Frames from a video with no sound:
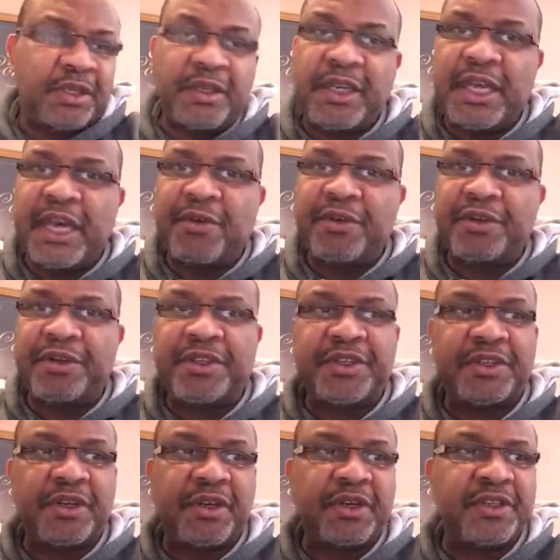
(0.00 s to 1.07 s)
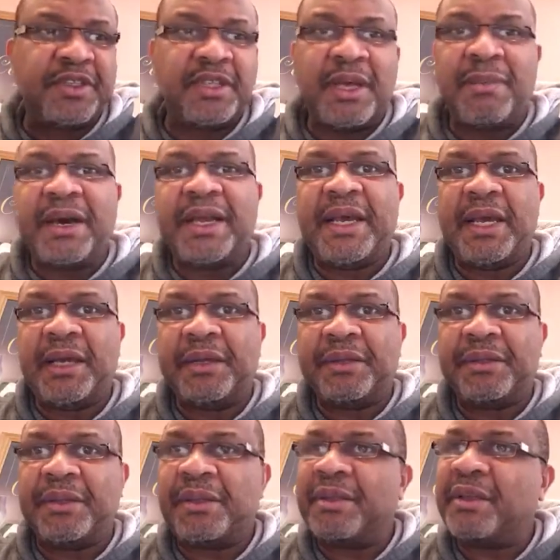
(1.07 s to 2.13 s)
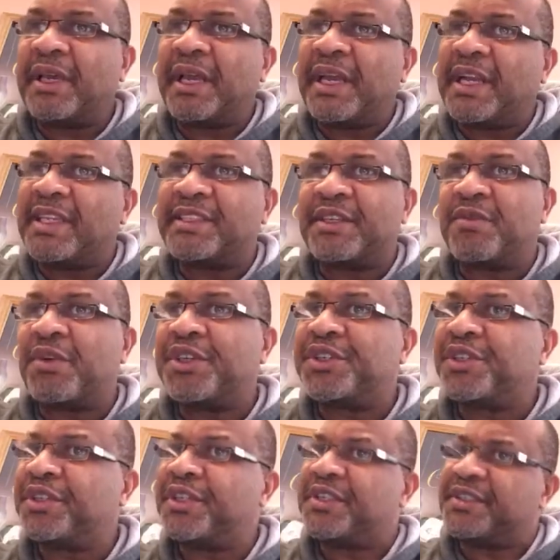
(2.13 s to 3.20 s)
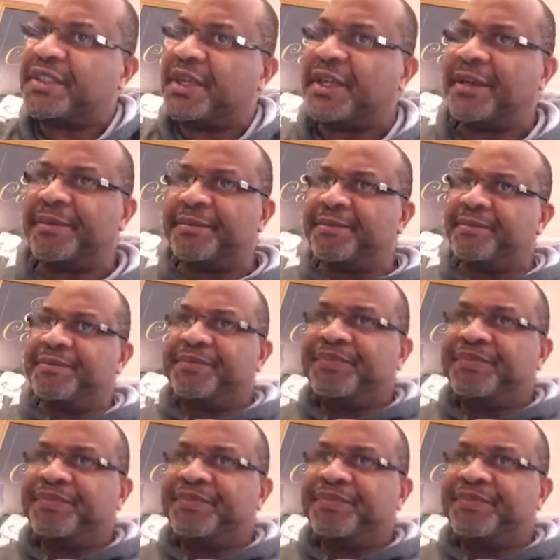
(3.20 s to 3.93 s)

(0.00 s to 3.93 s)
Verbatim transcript: Today I want to discuss about health, and I guess the question is, um,